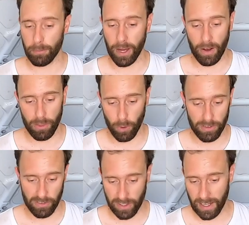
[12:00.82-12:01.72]
somehow,
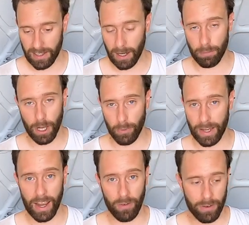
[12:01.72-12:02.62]
otherwise it's gonna end up
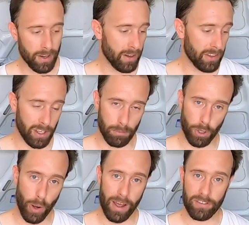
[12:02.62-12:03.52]
going out, it's gonna
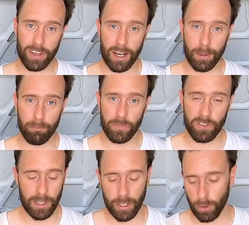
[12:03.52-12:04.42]
blow out um,
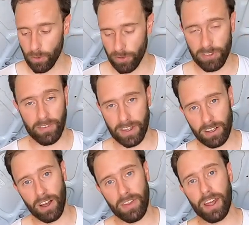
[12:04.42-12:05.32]
seals or something
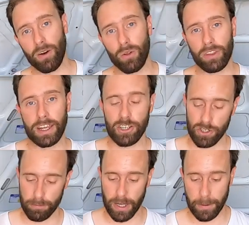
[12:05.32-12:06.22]
like that on the
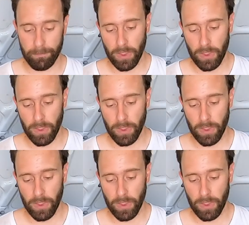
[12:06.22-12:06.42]
engine bay.